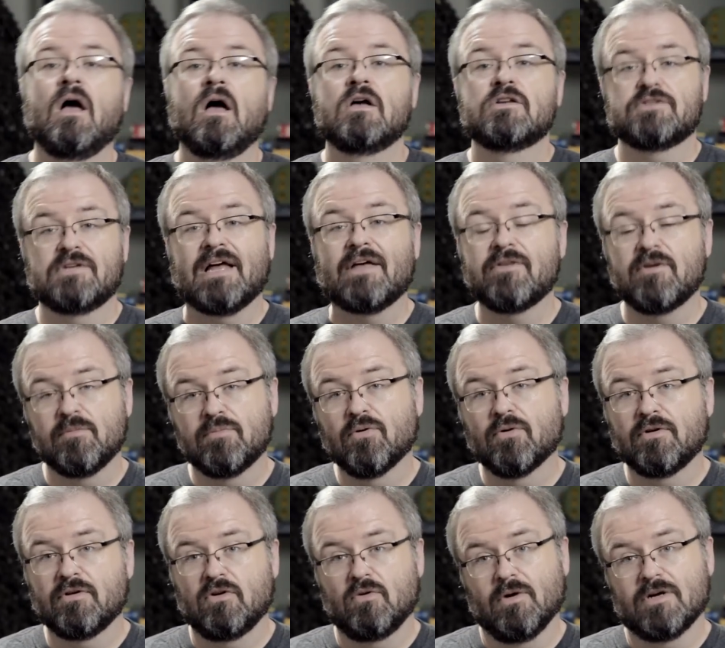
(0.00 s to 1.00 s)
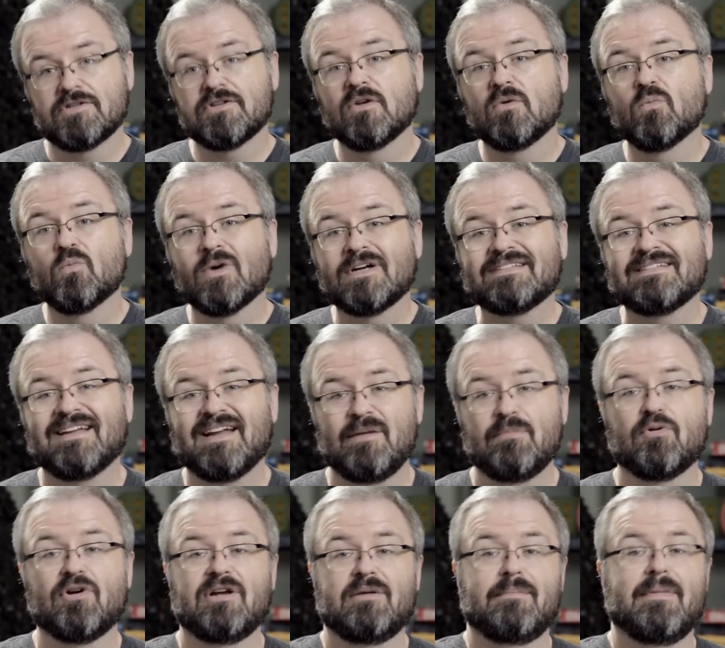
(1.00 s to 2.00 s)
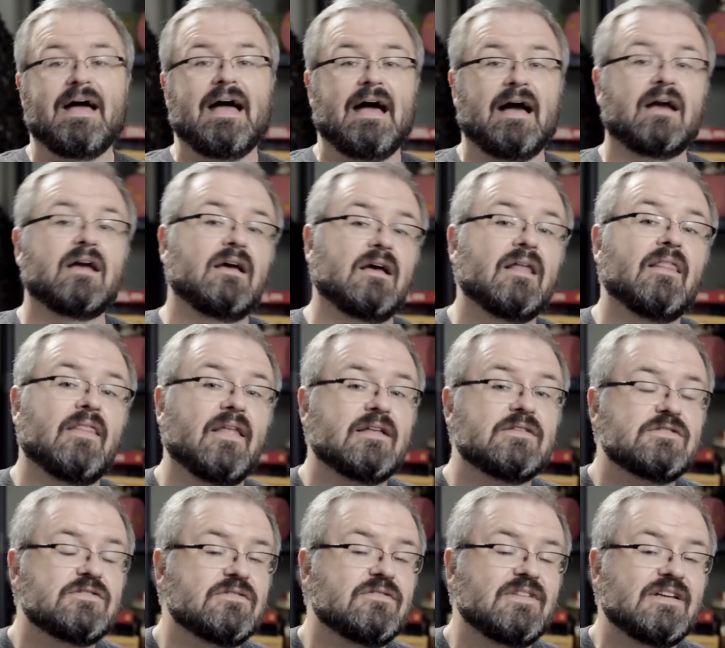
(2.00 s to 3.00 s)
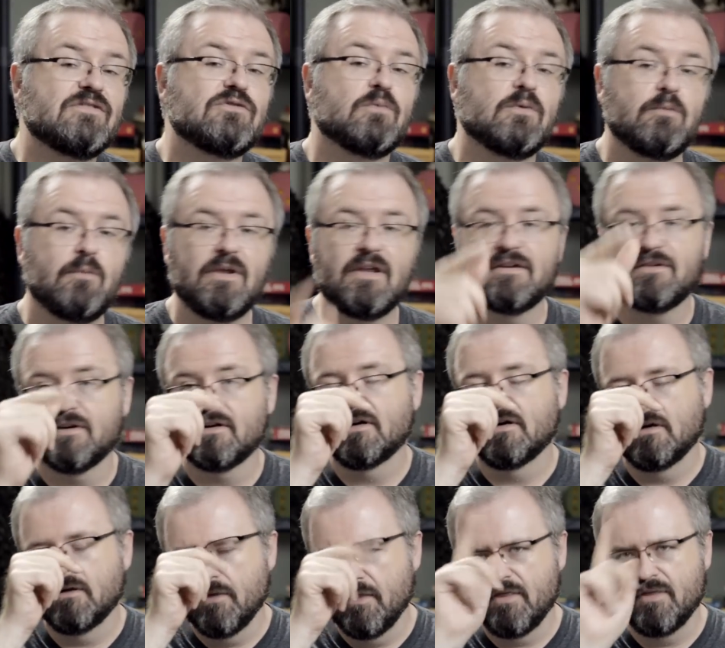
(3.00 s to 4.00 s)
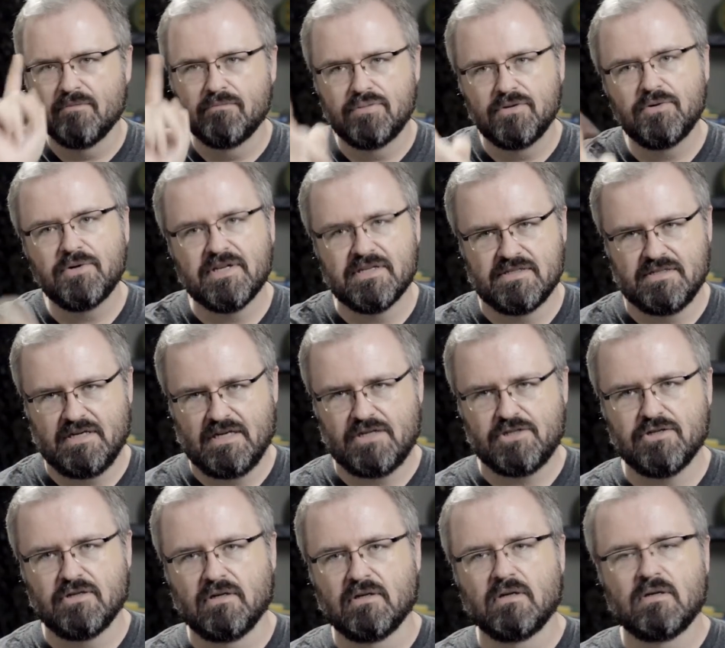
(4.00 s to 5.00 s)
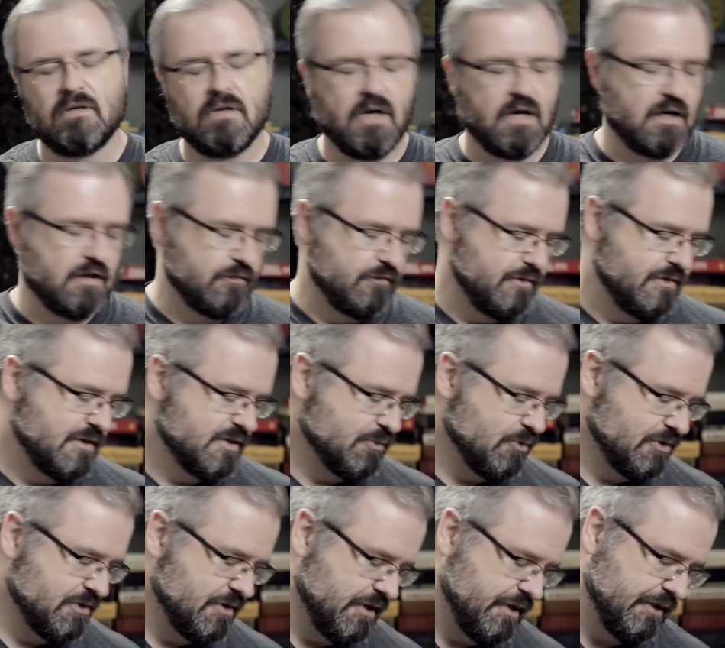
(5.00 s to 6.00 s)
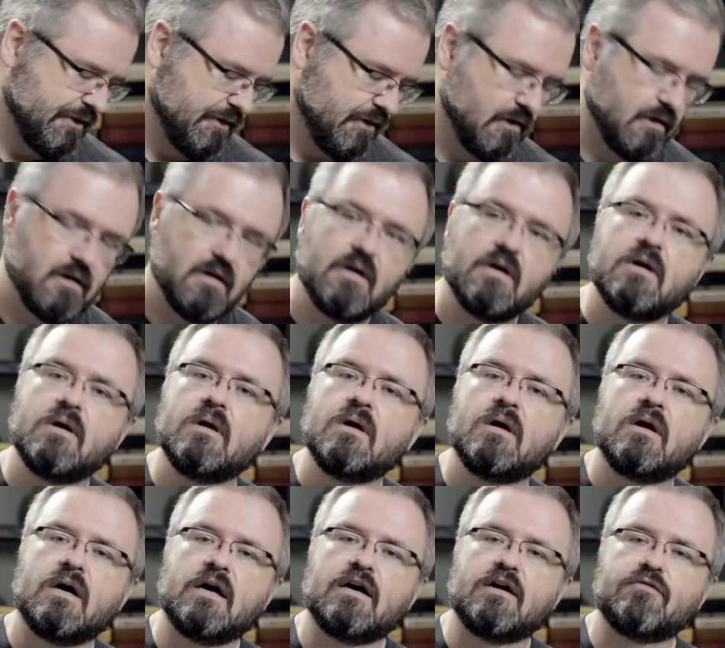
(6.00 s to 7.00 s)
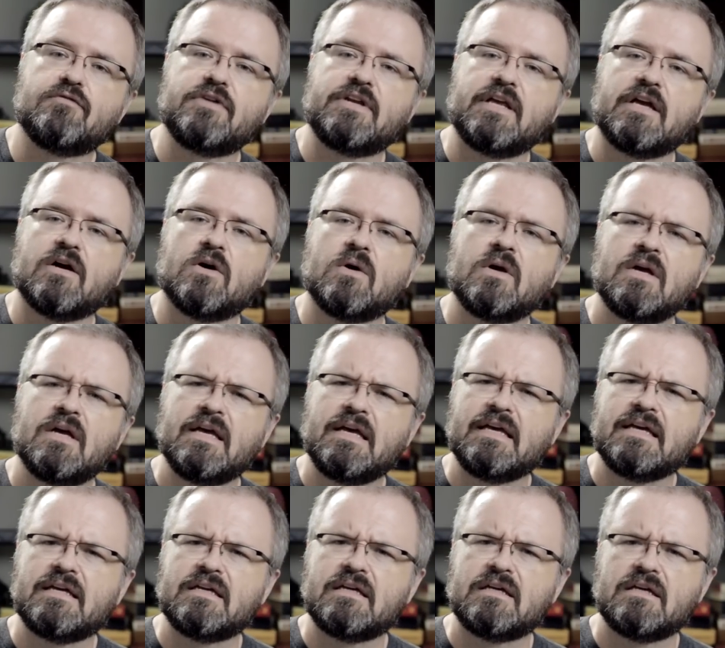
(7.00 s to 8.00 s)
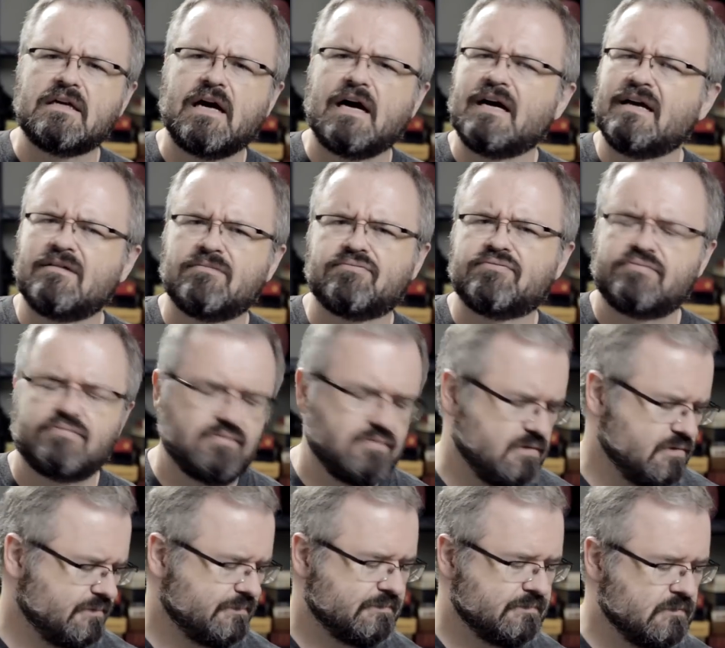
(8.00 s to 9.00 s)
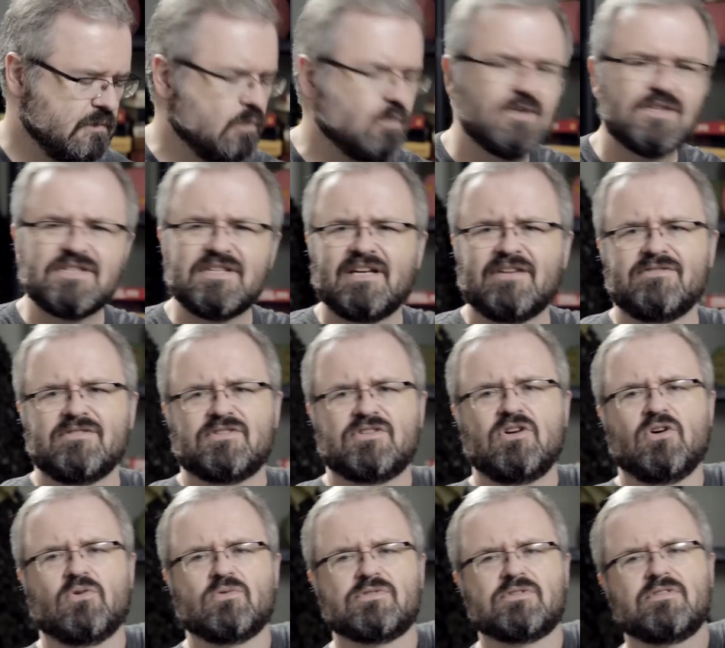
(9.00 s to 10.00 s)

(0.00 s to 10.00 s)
So now the important question, what did I bring back? That's, that's what we like to call the booty section of this particular uh, video. It, I, we'll see how this goes.